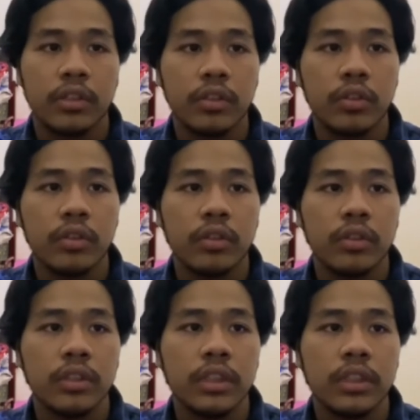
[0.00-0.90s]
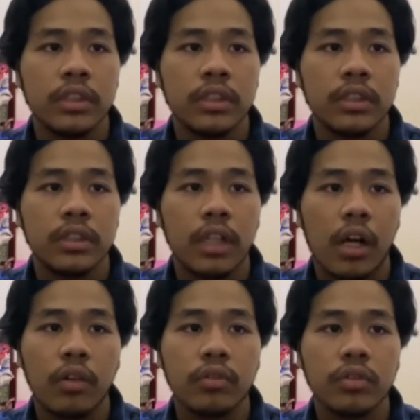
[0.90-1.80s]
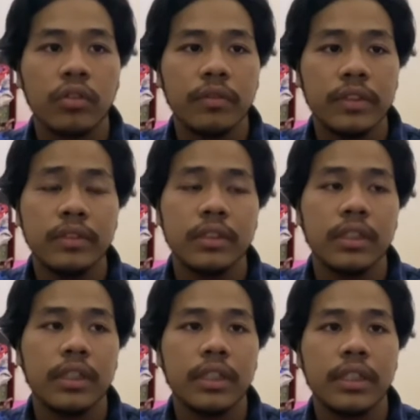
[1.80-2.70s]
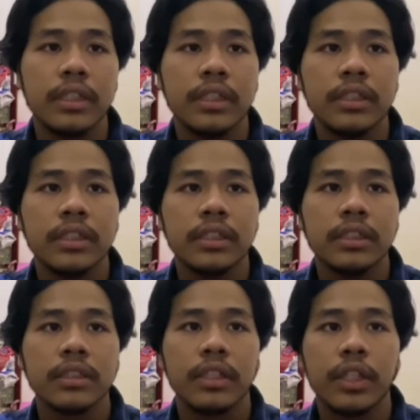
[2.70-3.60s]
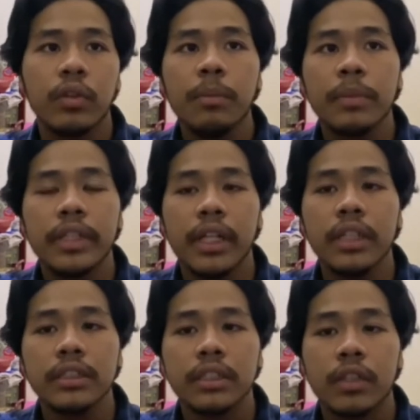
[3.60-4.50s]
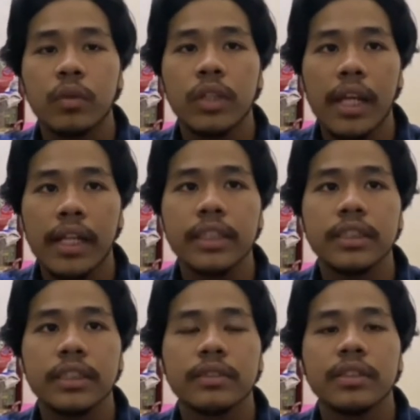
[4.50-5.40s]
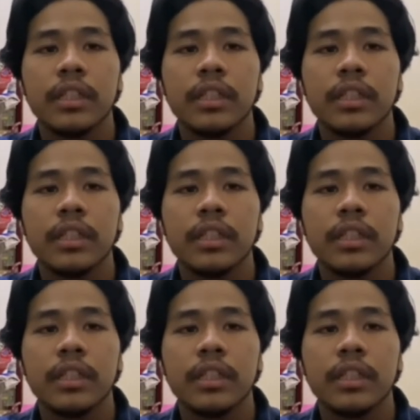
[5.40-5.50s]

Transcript: So the how to solve it is dy per dx equal X.